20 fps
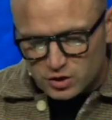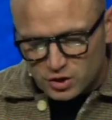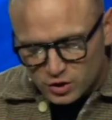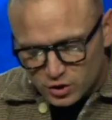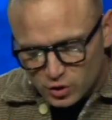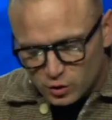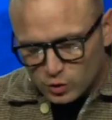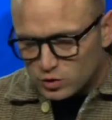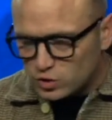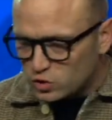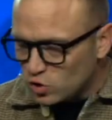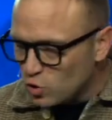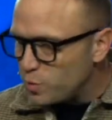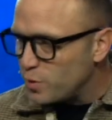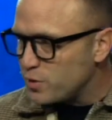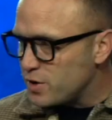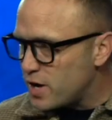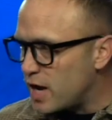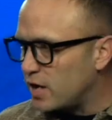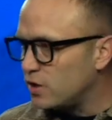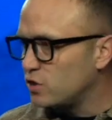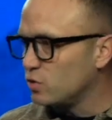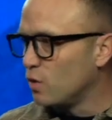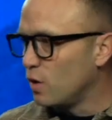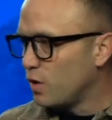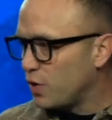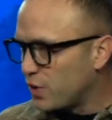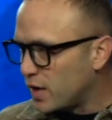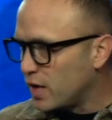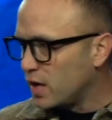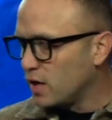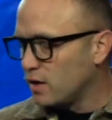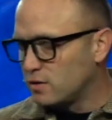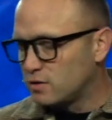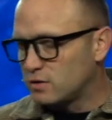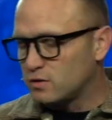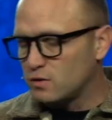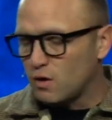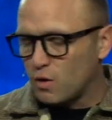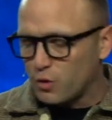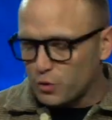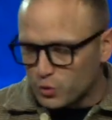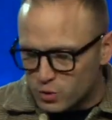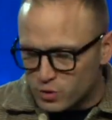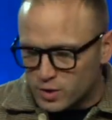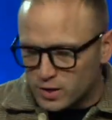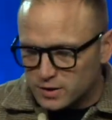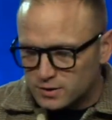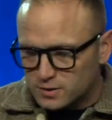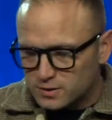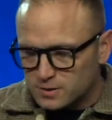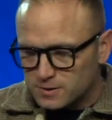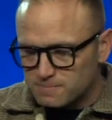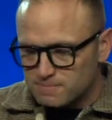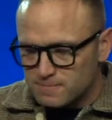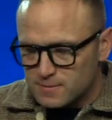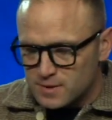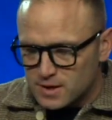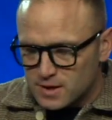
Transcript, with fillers: to do supernatural things through us.